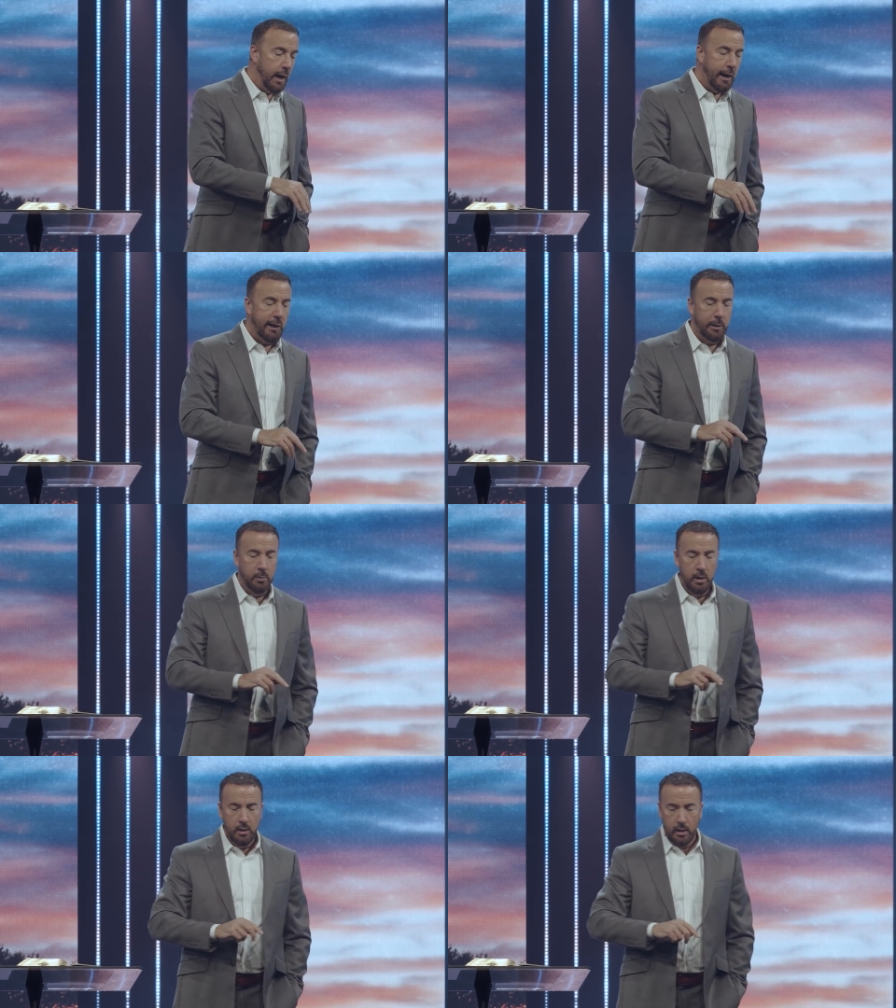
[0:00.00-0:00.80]

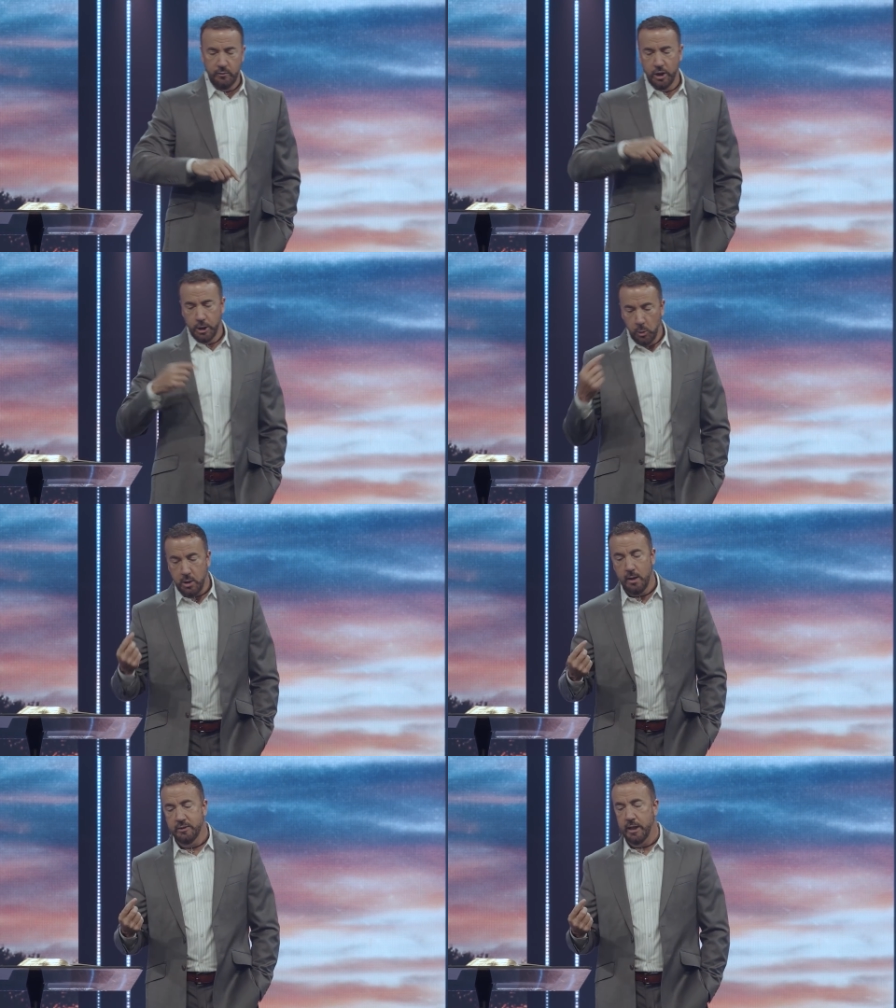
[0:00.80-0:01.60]
name of the new
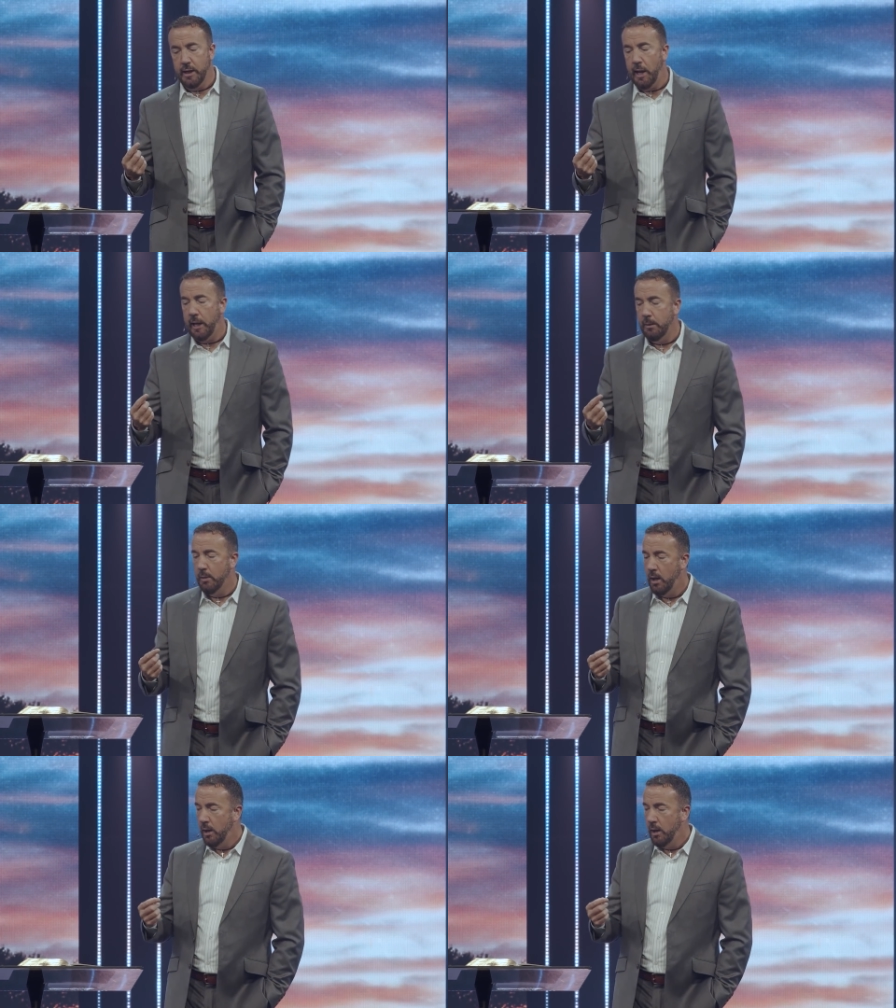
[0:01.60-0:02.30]
covenant name,